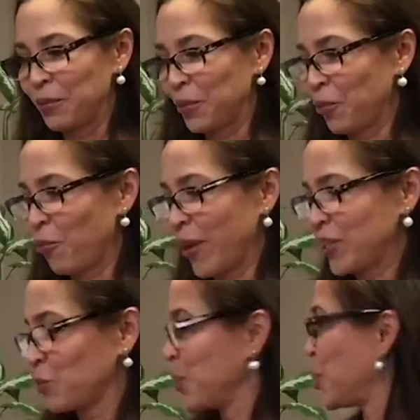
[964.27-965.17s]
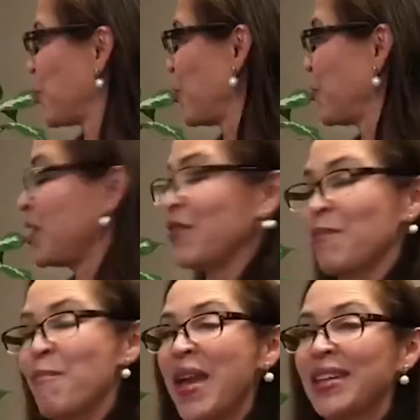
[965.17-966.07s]
waste material that
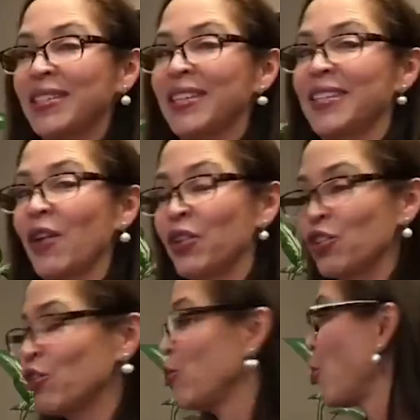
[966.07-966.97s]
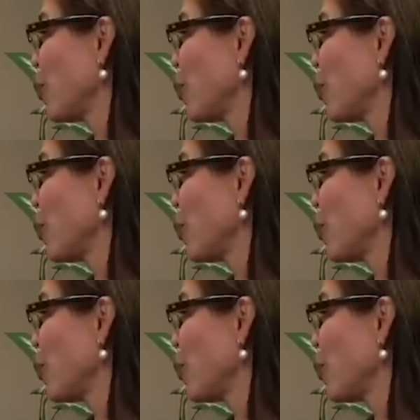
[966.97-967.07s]
even makes it down into the lower